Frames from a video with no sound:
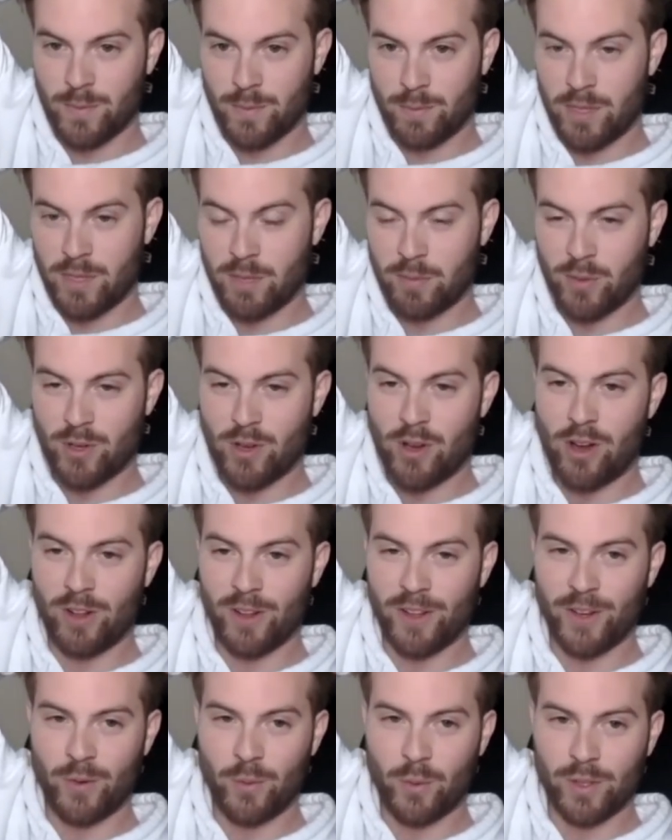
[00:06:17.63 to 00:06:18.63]
people
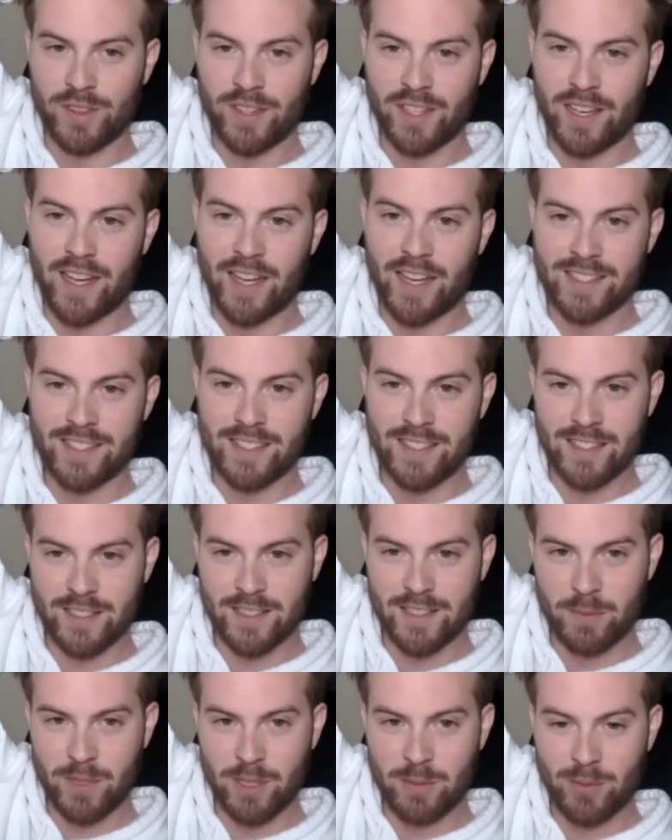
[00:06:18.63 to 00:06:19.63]
calling weren't the
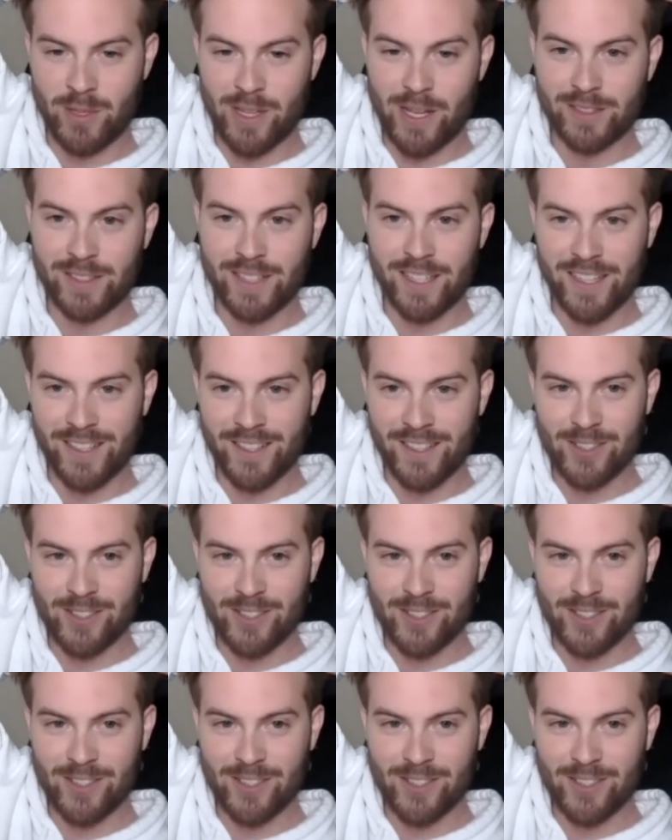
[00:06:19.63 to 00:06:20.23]
nicest people out there.